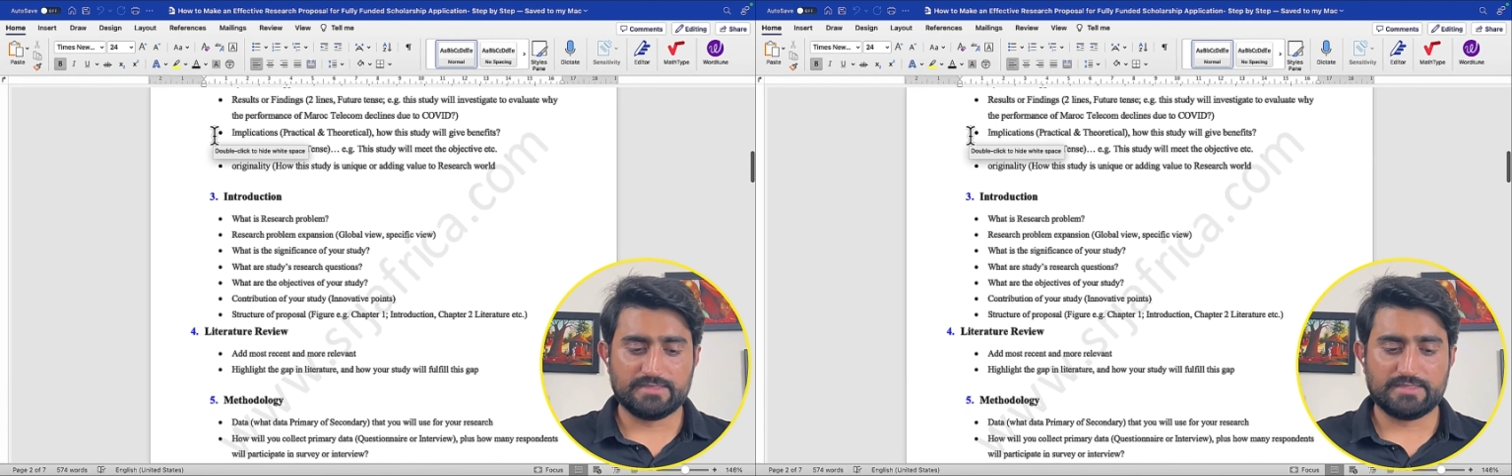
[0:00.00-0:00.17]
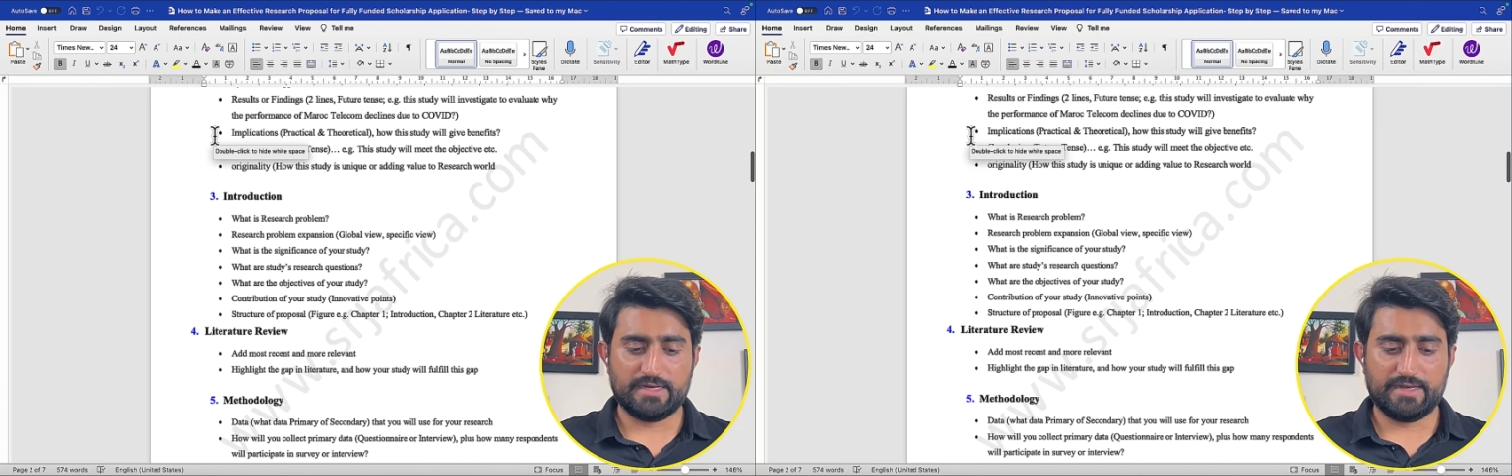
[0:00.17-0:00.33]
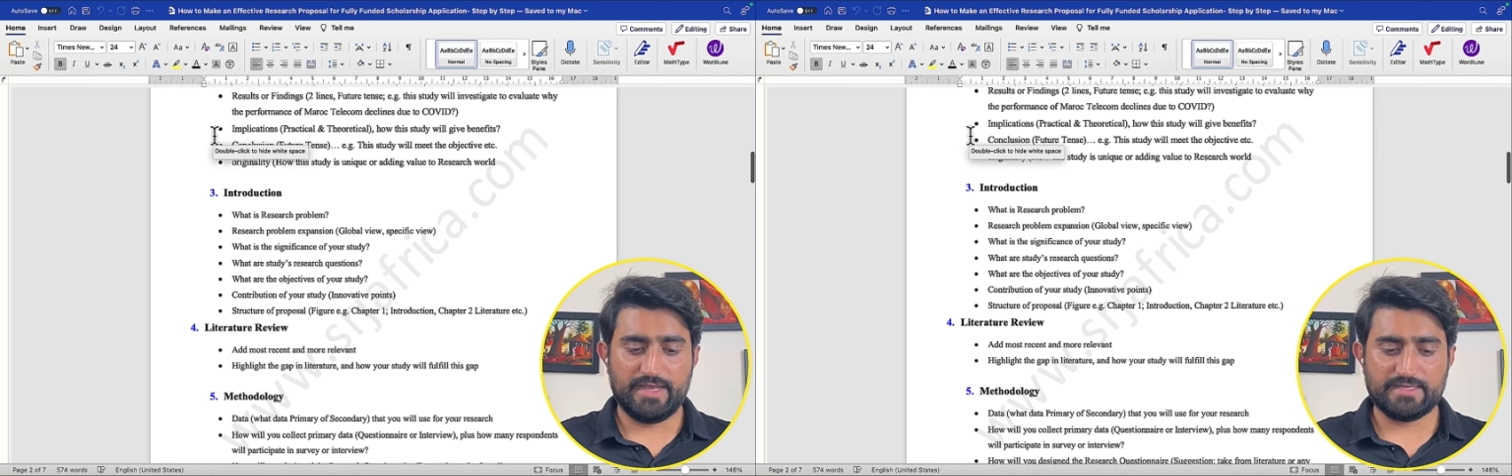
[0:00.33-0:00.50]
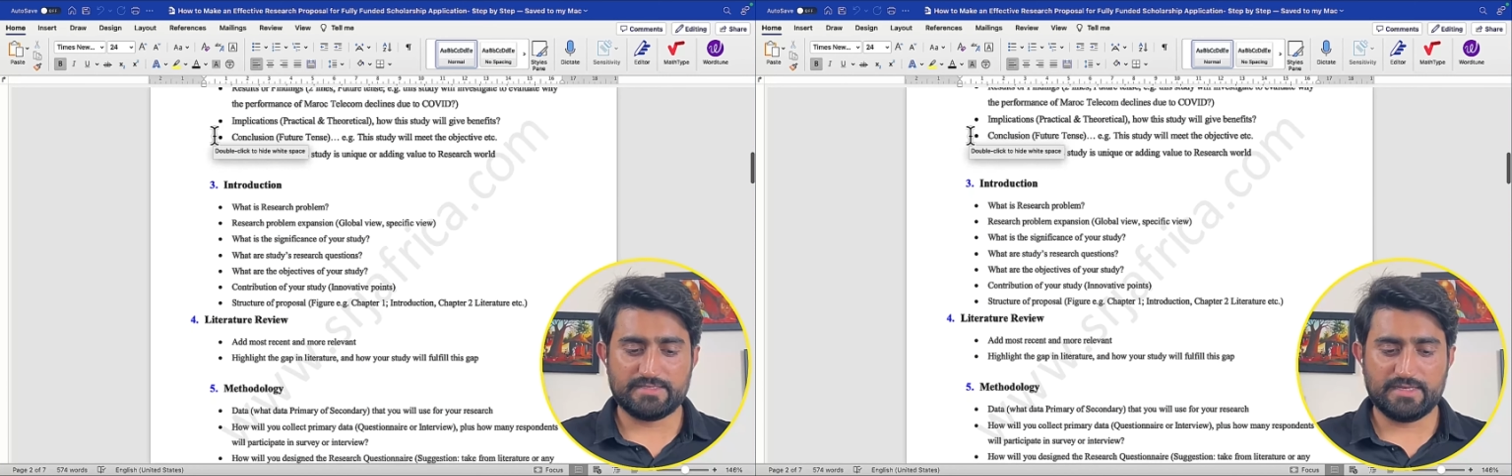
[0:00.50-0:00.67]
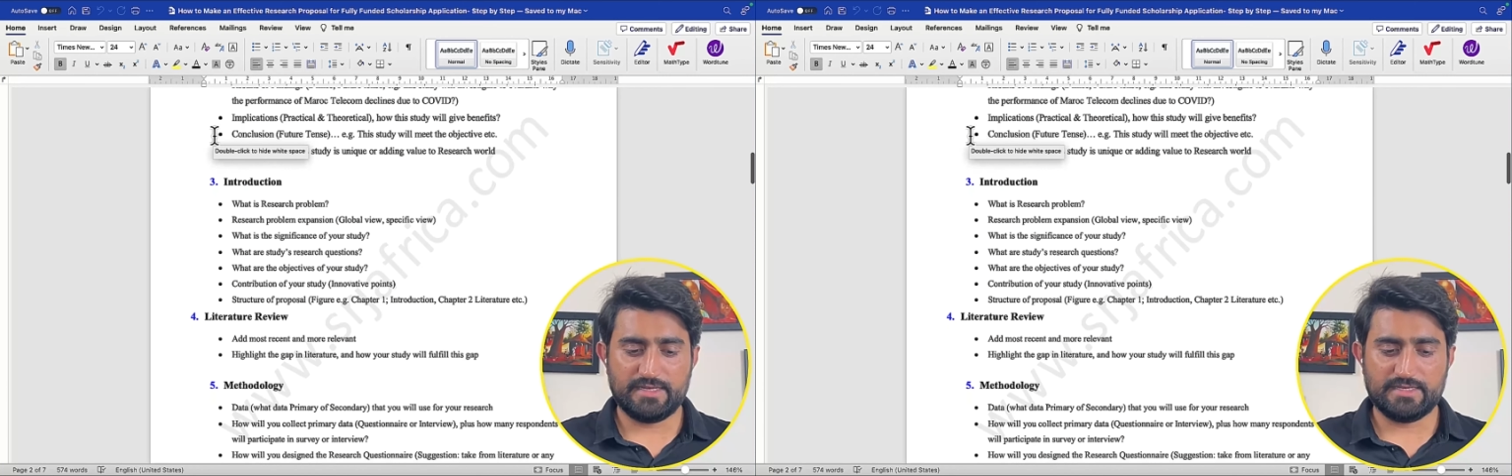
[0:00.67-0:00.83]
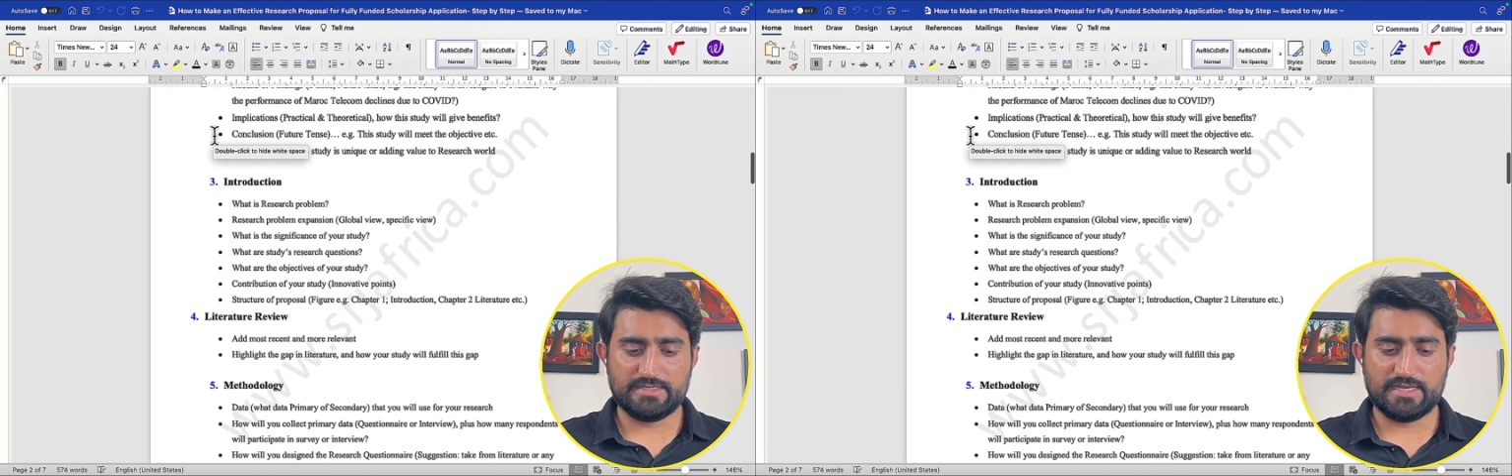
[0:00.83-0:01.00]
The next
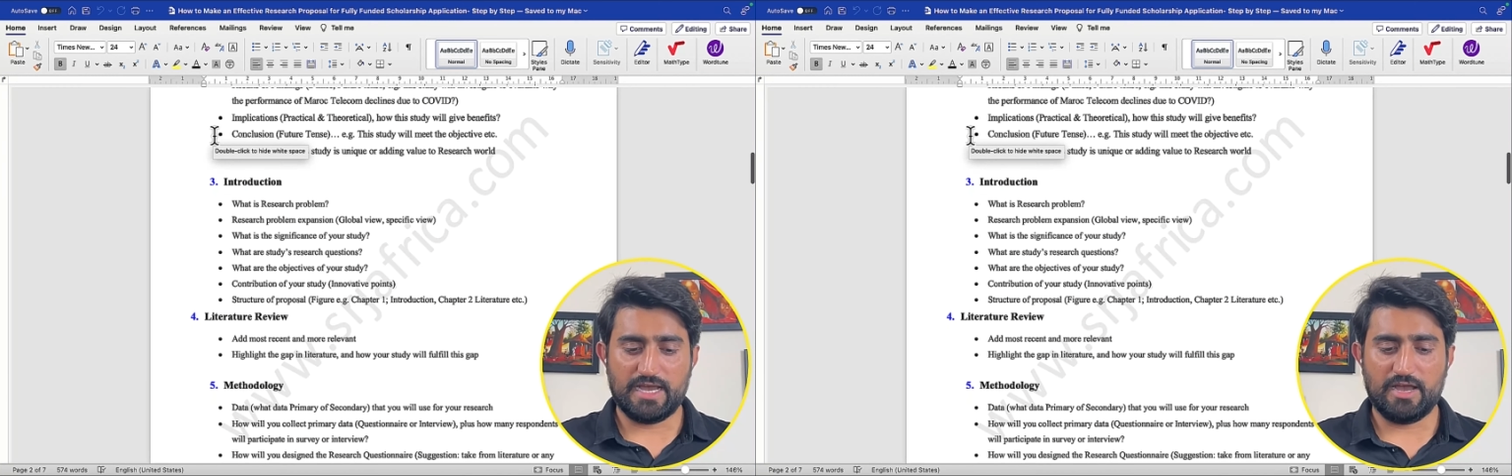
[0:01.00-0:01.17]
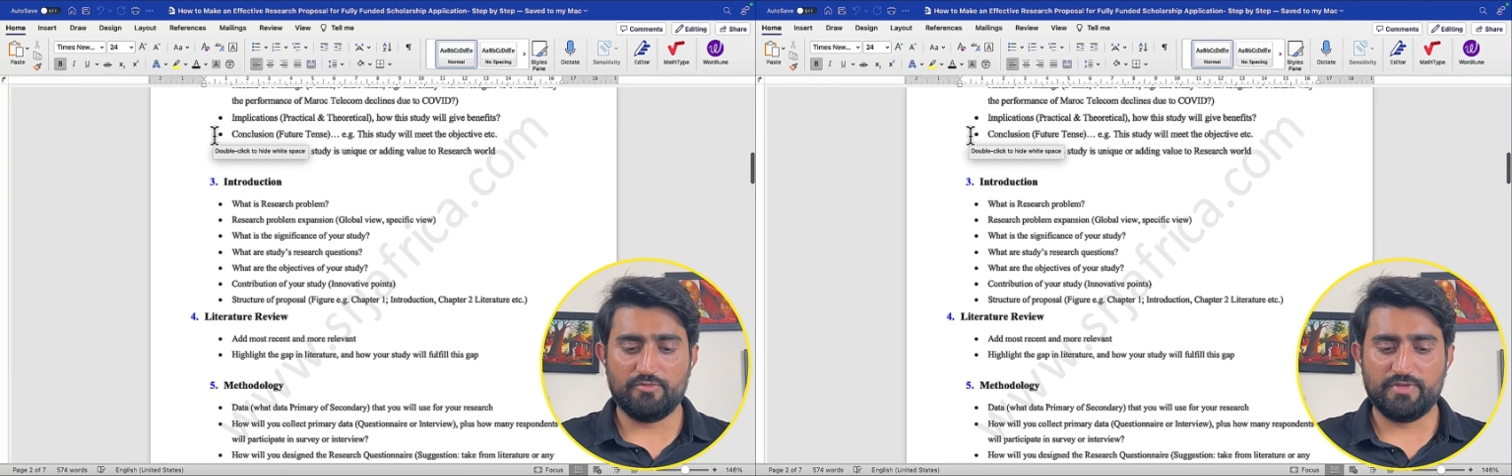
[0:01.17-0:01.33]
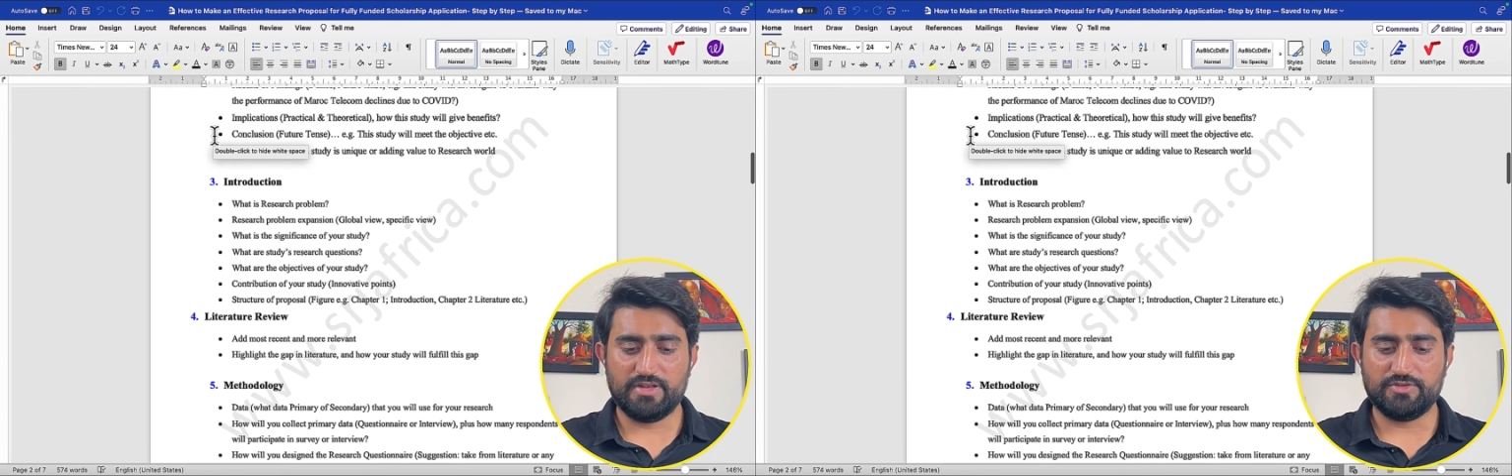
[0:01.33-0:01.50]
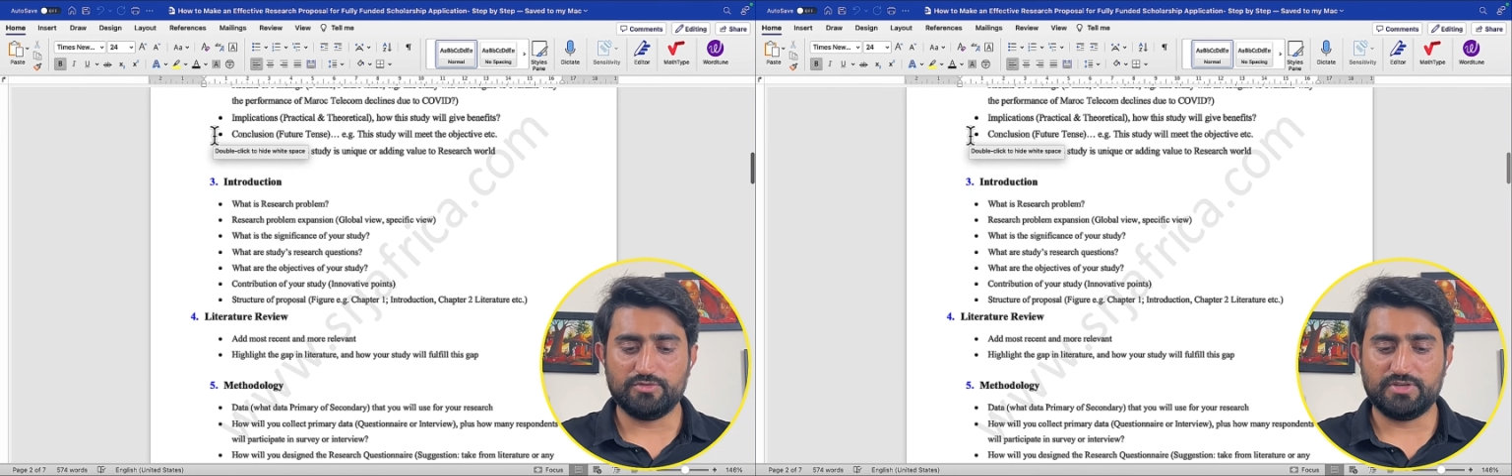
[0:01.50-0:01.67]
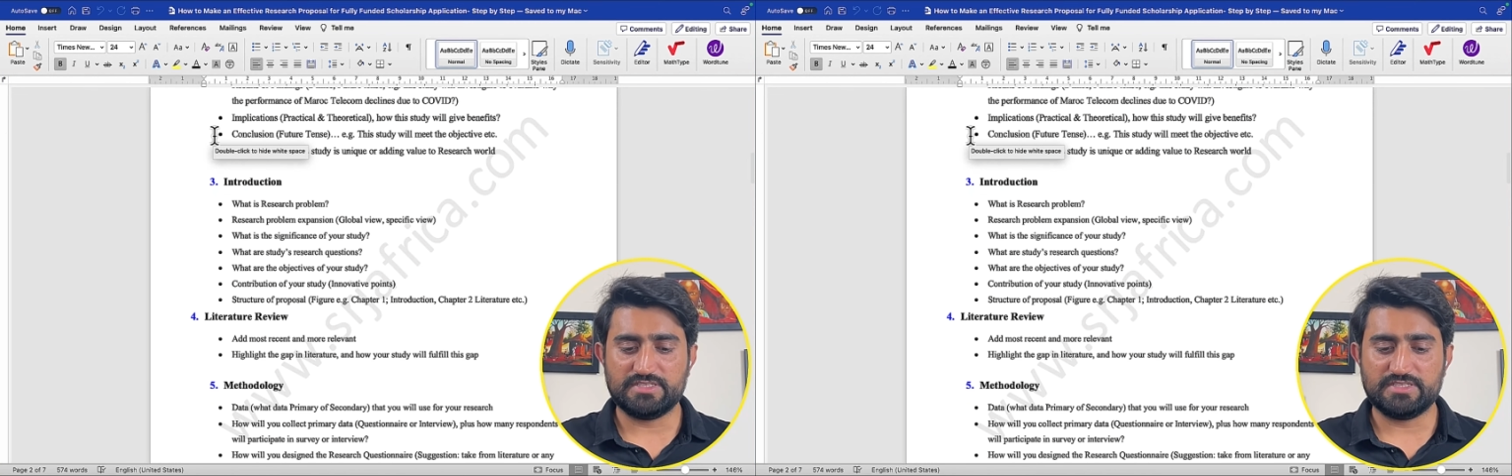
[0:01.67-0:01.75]
is how will you